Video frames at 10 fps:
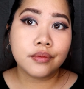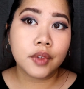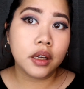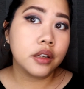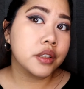
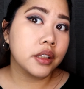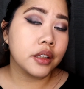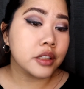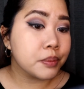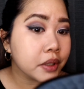it actually
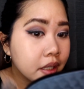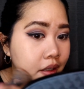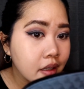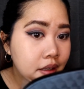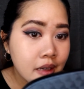looks pretty
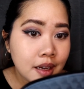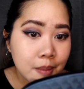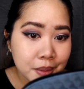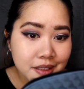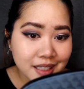good.
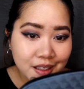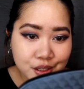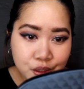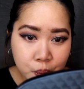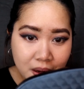But
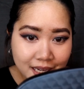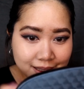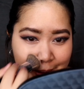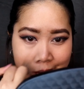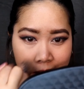
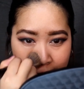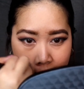texture-wise,